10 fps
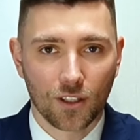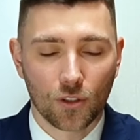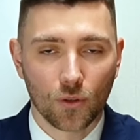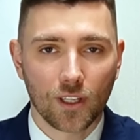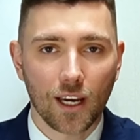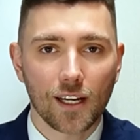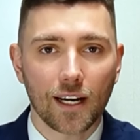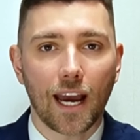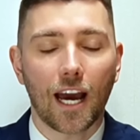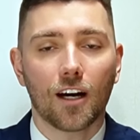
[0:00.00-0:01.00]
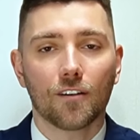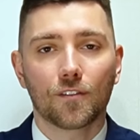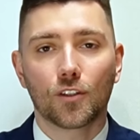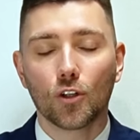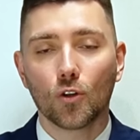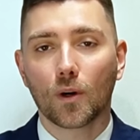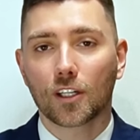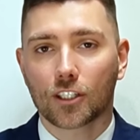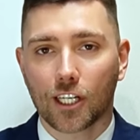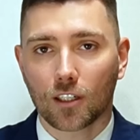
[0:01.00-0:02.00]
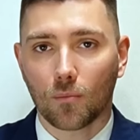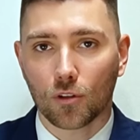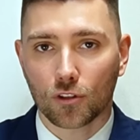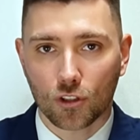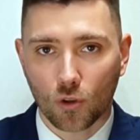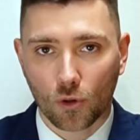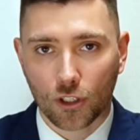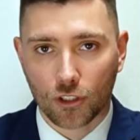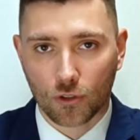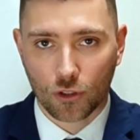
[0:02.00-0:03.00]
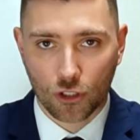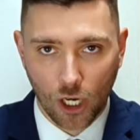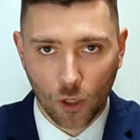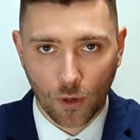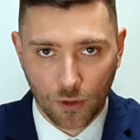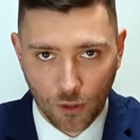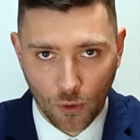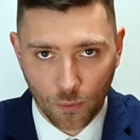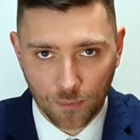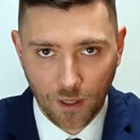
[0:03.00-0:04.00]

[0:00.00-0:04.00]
Today I have two incredible stories to share with you.